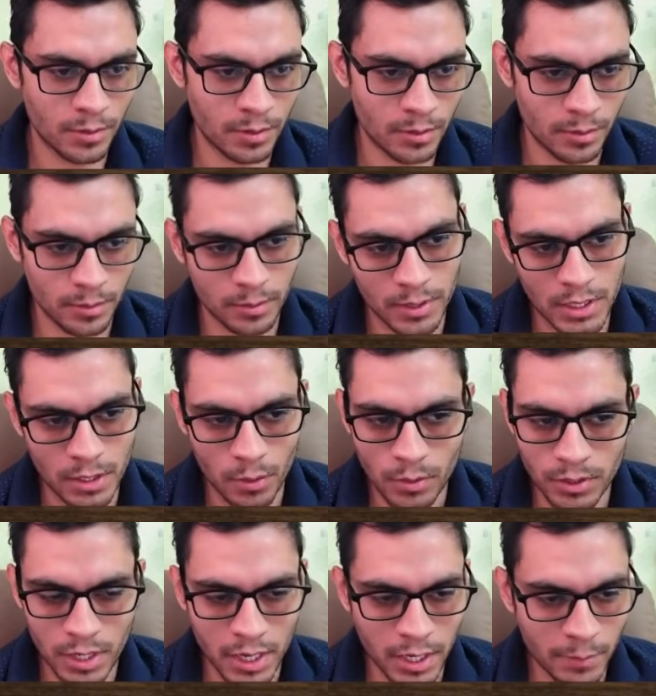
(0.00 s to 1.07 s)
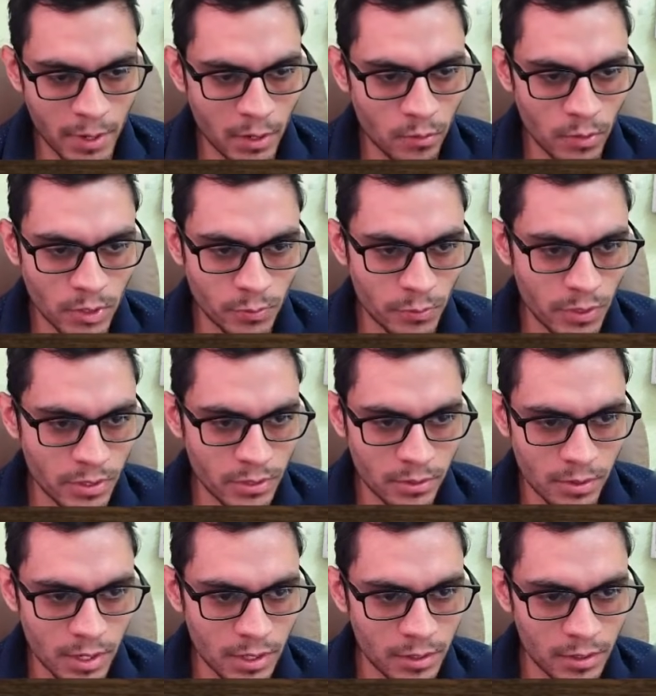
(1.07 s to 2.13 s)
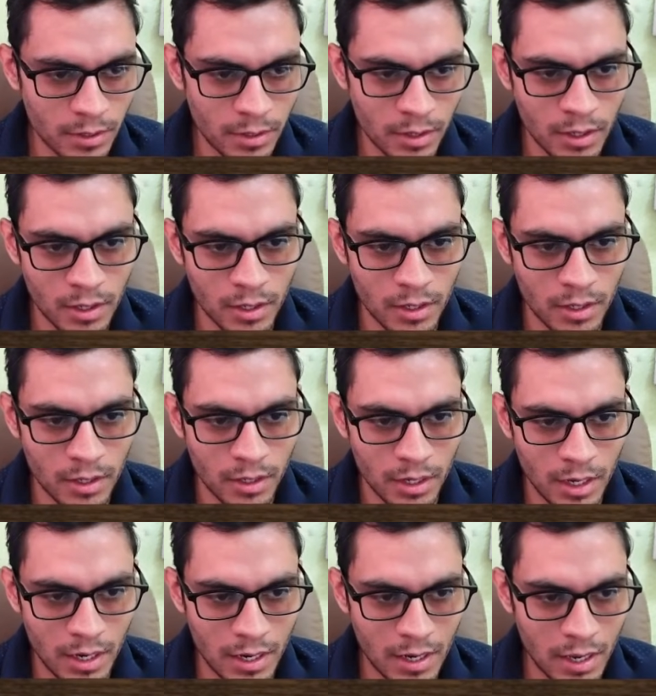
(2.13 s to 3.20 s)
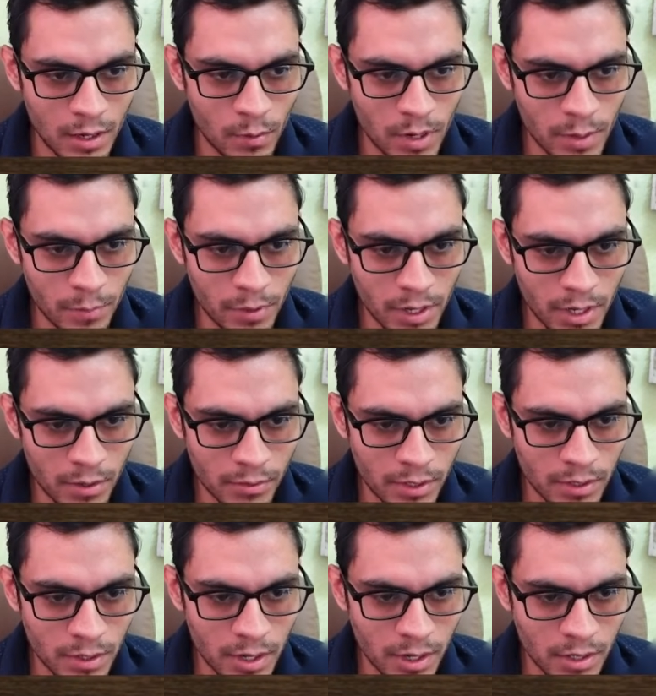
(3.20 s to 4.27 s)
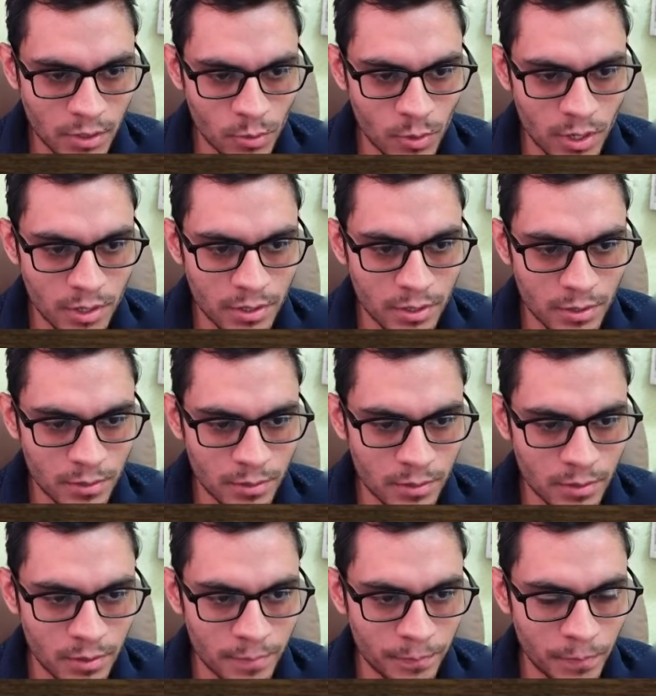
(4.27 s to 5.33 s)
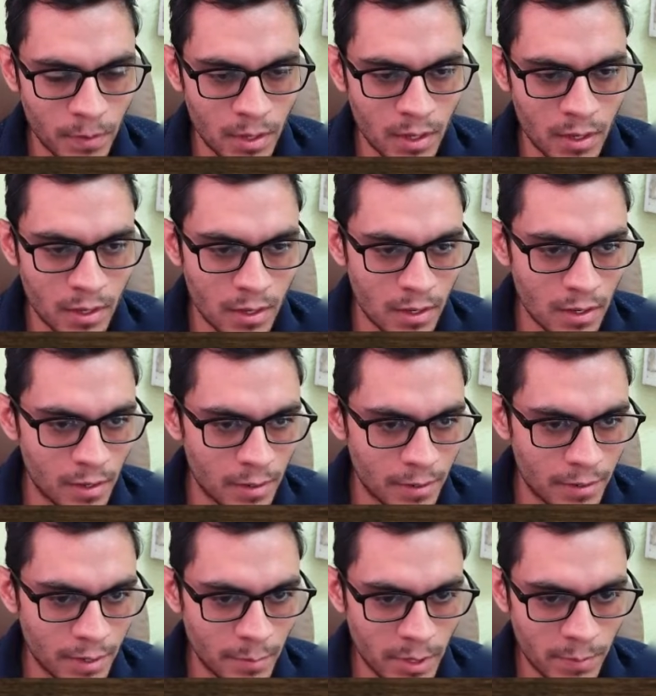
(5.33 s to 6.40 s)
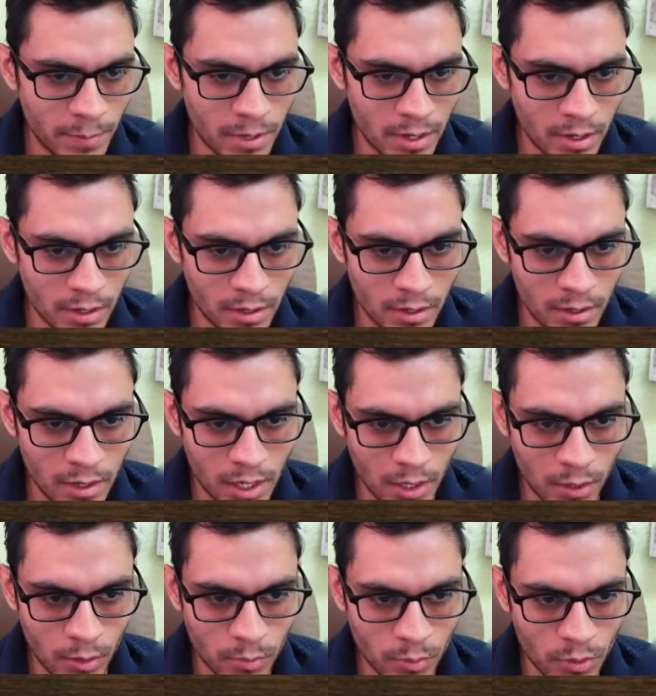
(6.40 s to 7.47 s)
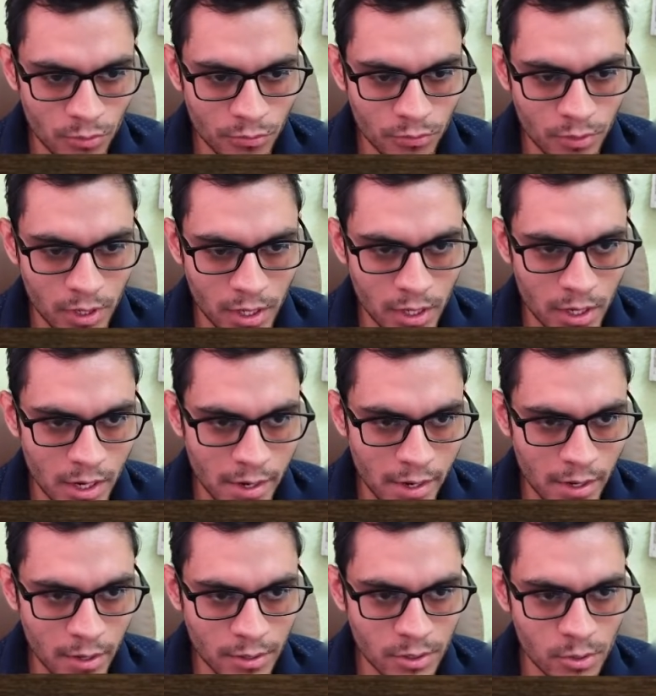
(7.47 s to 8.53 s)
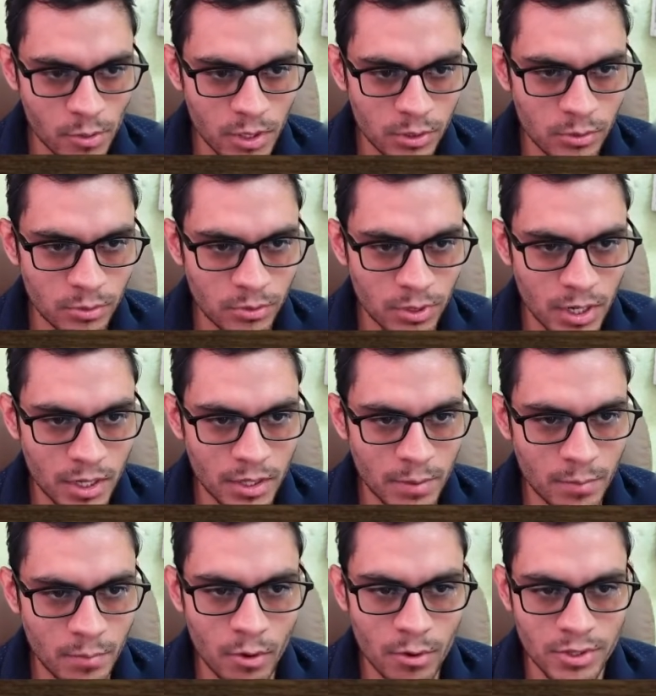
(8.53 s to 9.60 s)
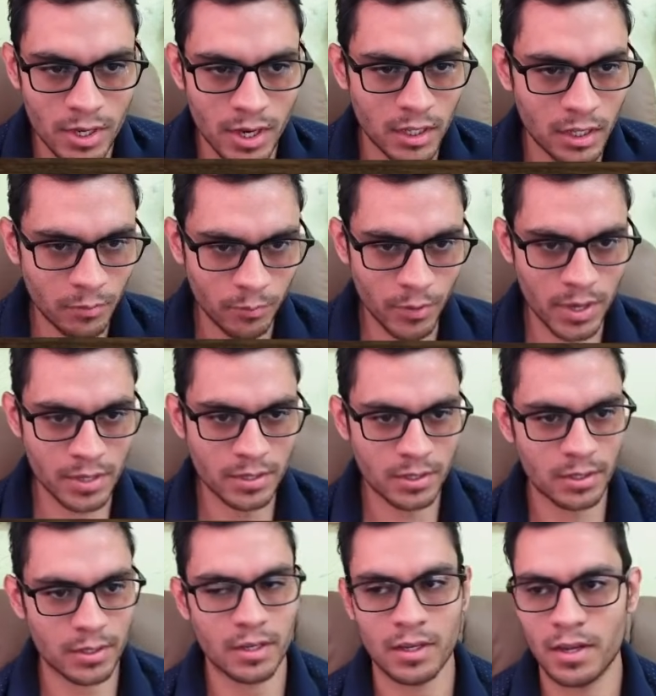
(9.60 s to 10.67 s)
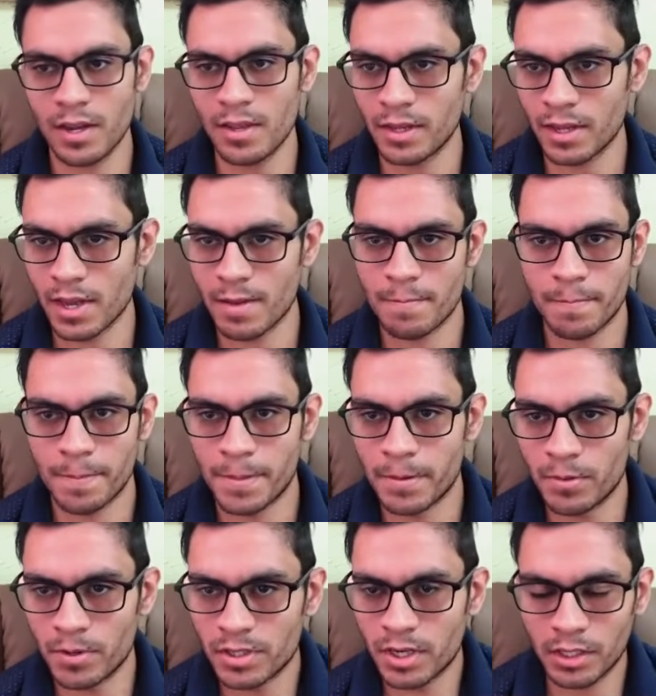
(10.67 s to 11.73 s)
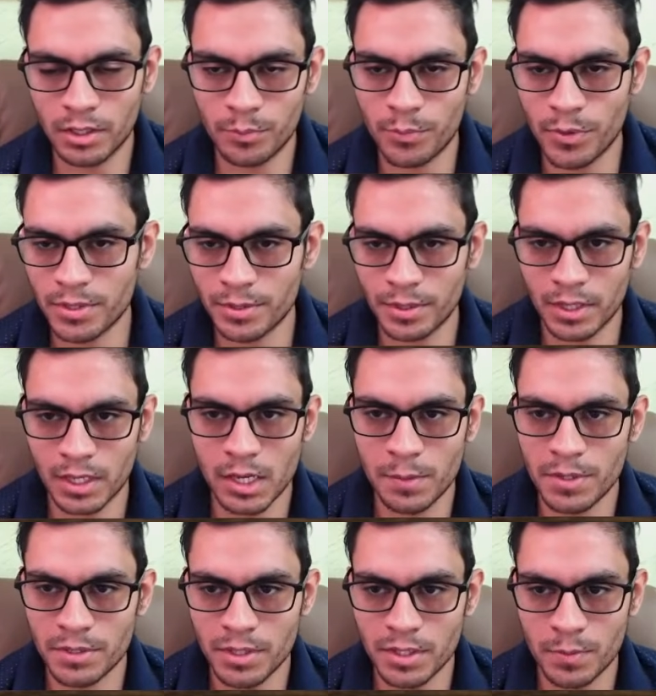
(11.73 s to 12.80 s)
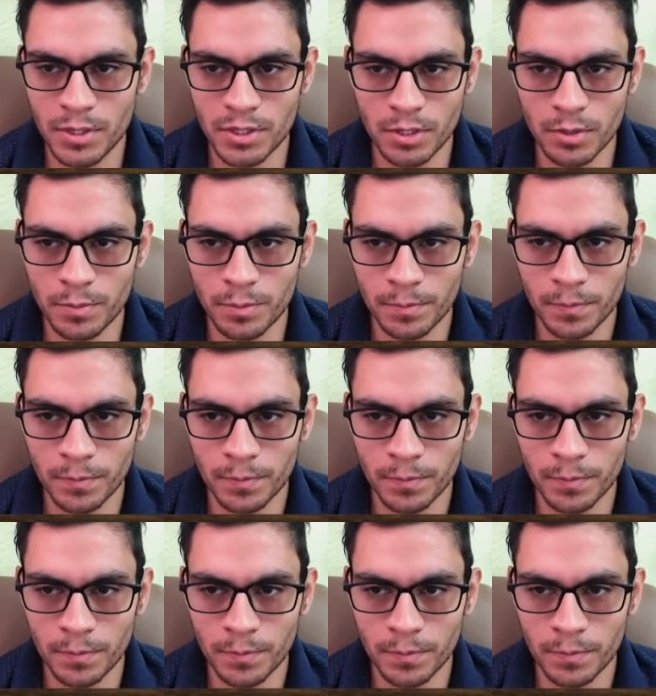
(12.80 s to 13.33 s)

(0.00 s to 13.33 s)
This looks like my worst piece, right? And I wanna play on the dark squares. That might be a good move. I also want to trade the most active piece in the game. The most active piece in the game is this bishop.